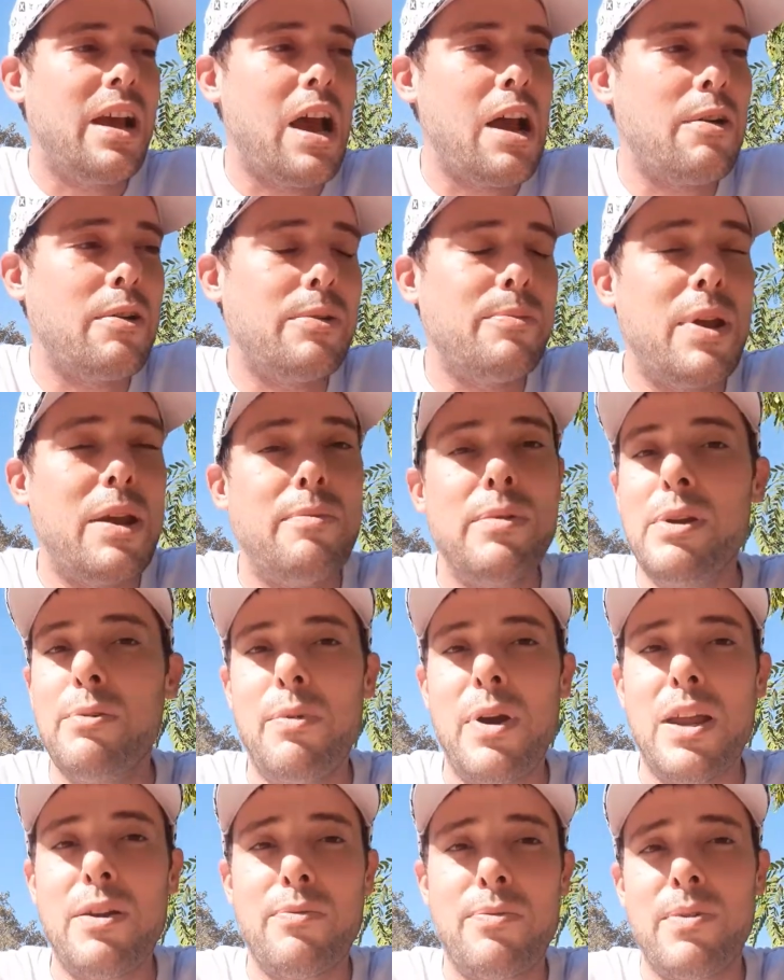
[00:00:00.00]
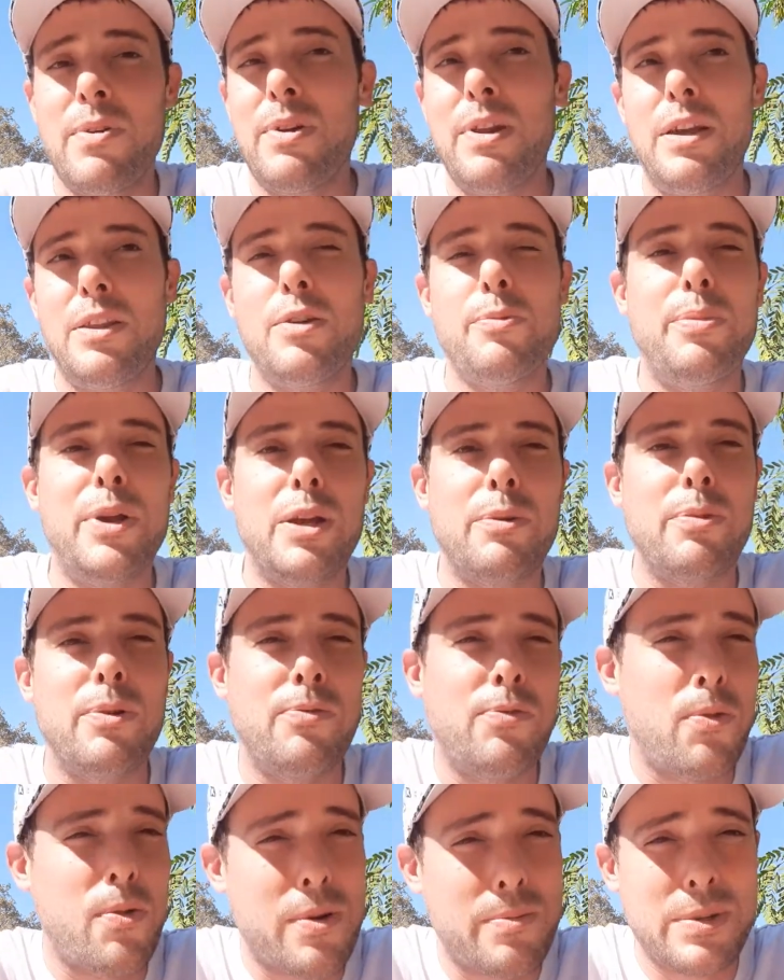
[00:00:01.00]
I would maybe wait for another big
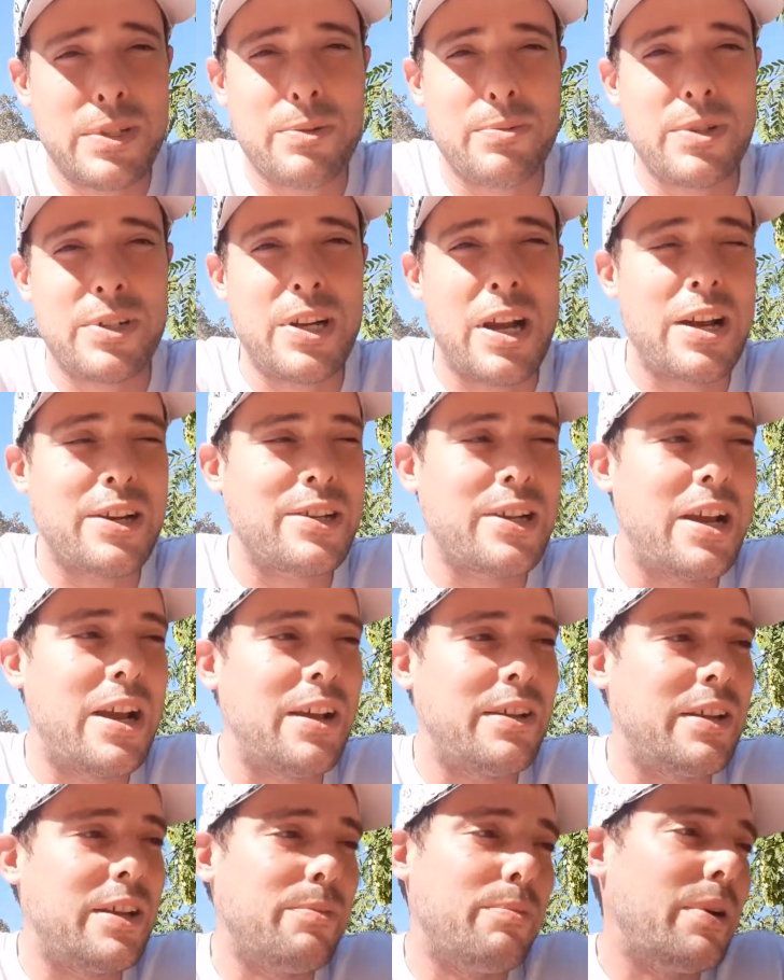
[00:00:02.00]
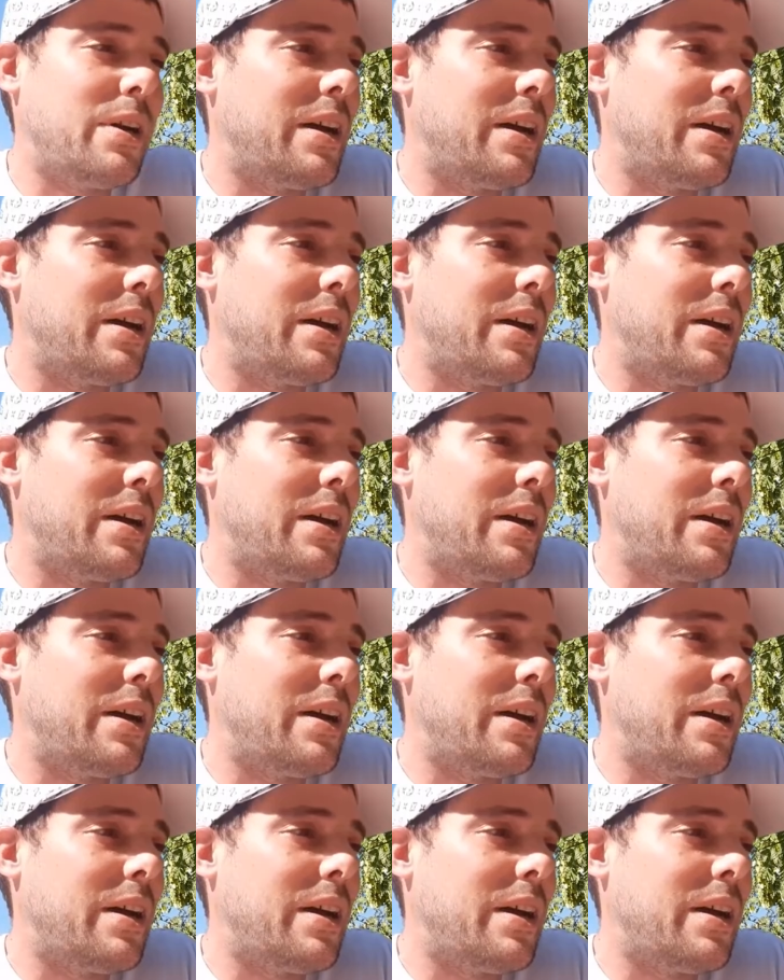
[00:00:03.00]
performance with Josh Allen,